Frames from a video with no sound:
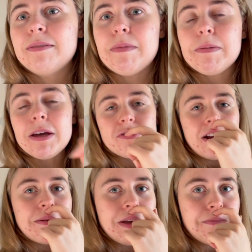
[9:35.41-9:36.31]
Maybe I'll
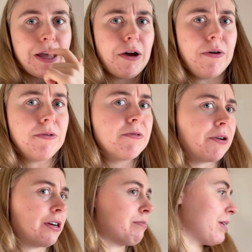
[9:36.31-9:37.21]
try to make my own
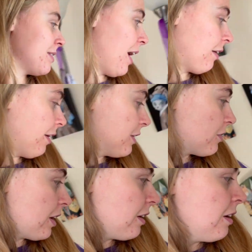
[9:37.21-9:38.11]
Christmas
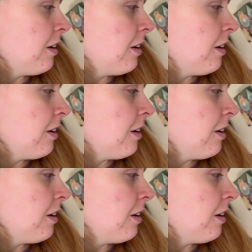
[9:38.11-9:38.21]
decoration